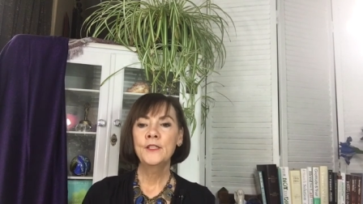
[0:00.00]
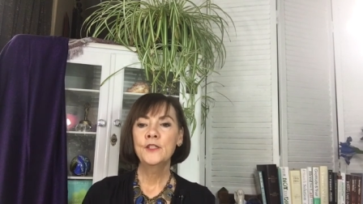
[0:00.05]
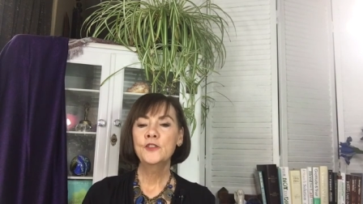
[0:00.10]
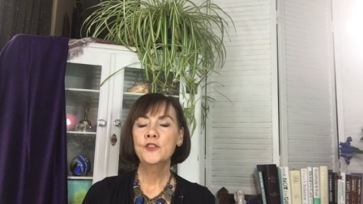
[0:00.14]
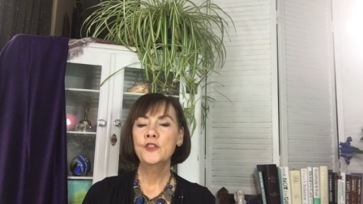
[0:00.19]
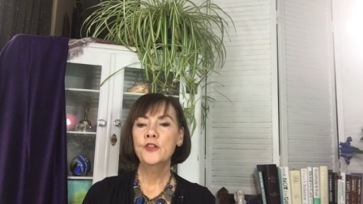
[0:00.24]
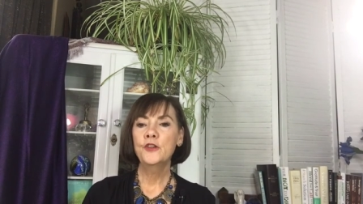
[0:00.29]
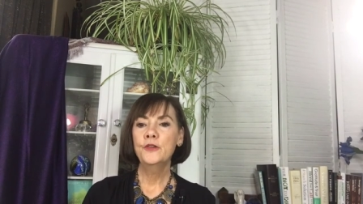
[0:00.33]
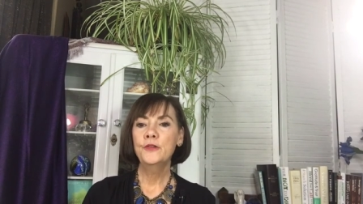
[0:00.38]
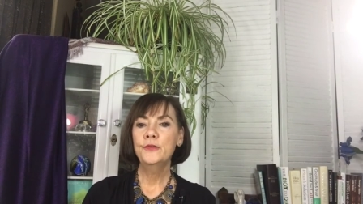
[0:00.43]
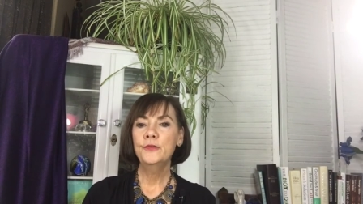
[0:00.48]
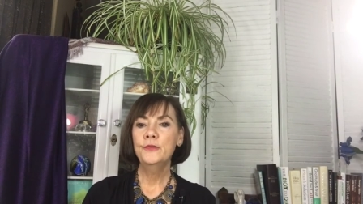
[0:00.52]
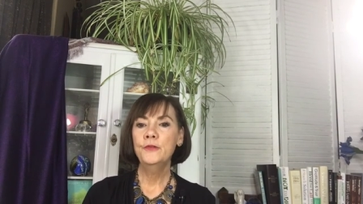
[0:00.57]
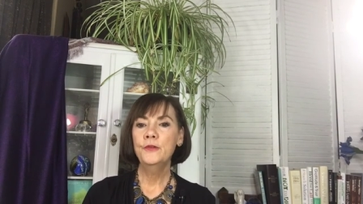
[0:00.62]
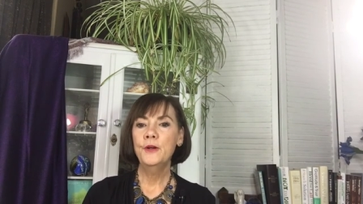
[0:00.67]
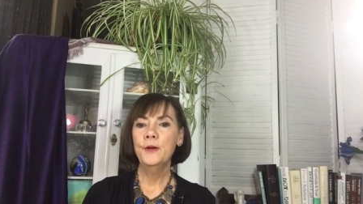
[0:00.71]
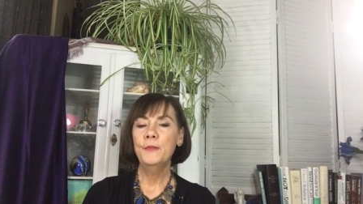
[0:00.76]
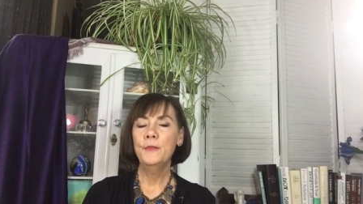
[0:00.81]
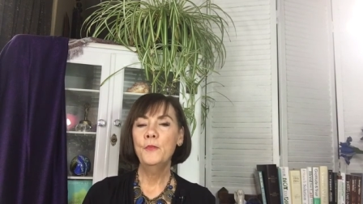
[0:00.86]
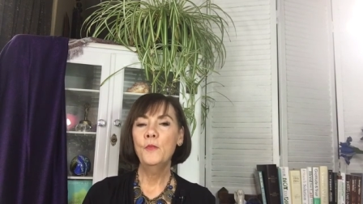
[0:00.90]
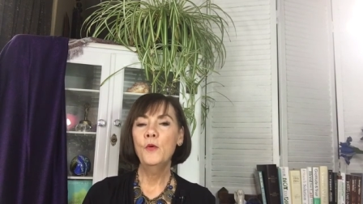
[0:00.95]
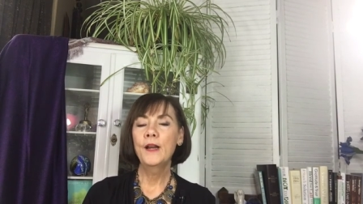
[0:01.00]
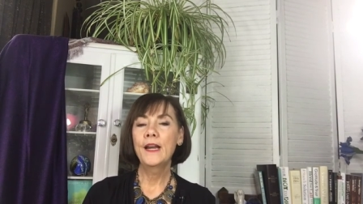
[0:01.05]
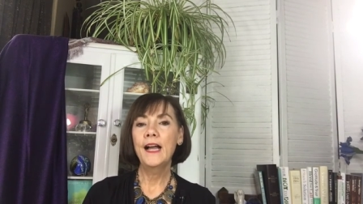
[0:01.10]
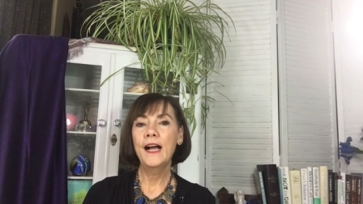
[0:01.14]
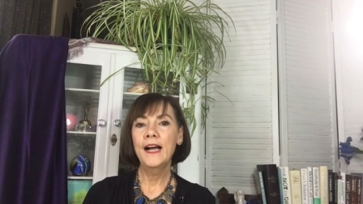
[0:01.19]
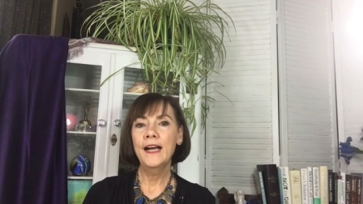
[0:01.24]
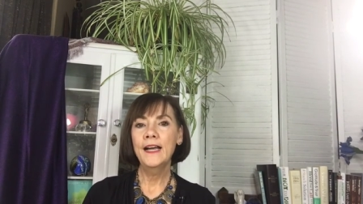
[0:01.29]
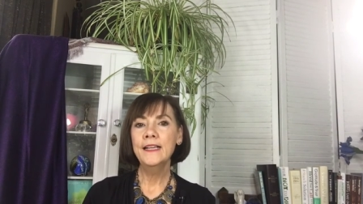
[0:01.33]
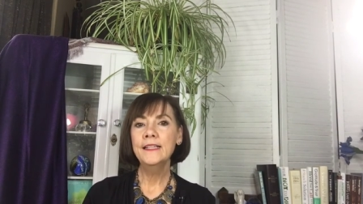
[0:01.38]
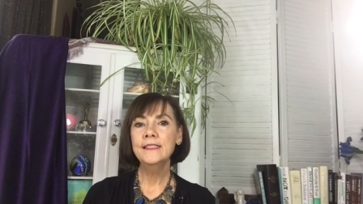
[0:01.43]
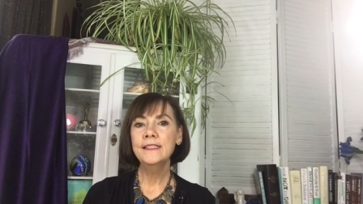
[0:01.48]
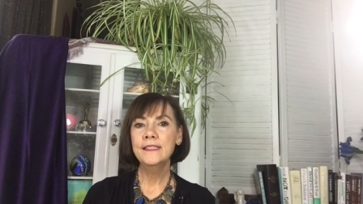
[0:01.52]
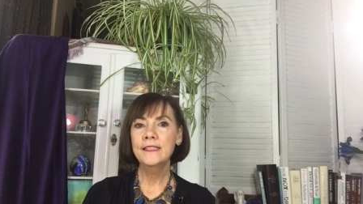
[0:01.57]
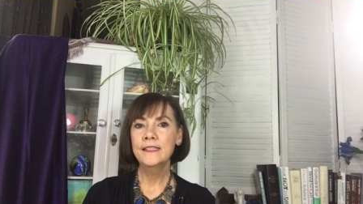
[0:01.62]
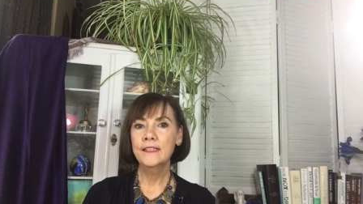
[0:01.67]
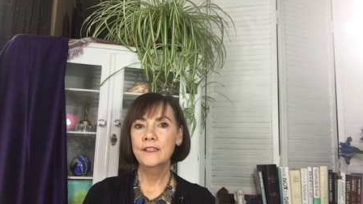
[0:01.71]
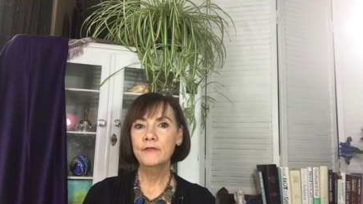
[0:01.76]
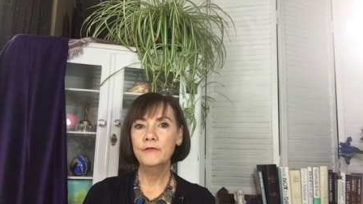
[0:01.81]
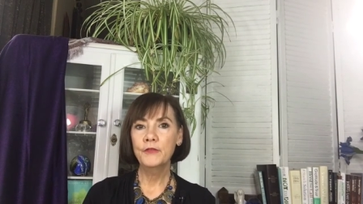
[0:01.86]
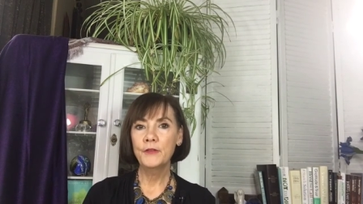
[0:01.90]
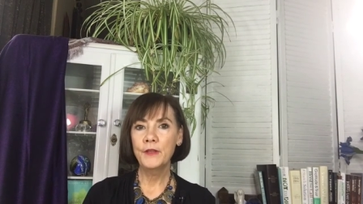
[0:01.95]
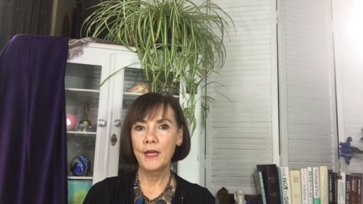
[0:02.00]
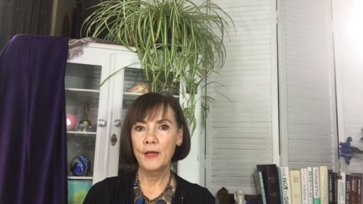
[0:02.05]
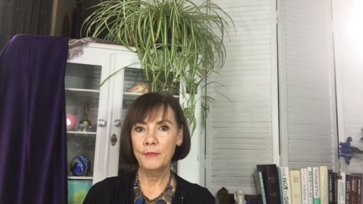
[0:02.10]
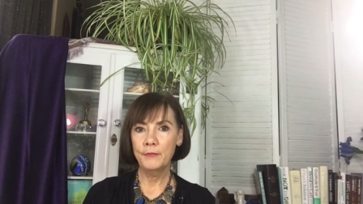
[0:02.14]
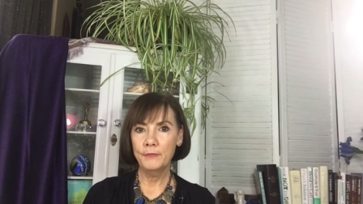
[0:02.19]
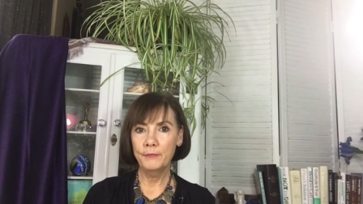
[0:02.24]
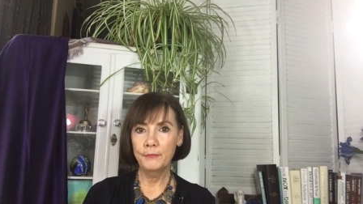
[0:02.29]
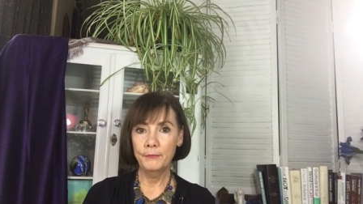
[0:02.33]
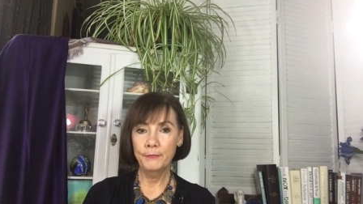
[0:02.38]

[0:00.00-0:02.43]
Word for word: So, what I did for that